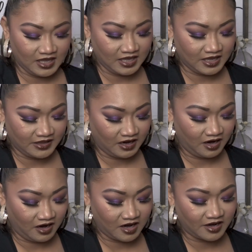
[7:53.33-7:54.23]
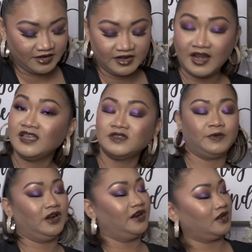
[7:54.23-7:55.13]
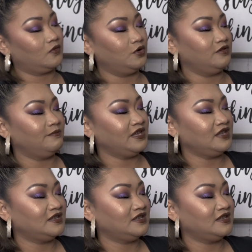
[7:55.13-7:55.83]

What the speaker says: And our next product would be,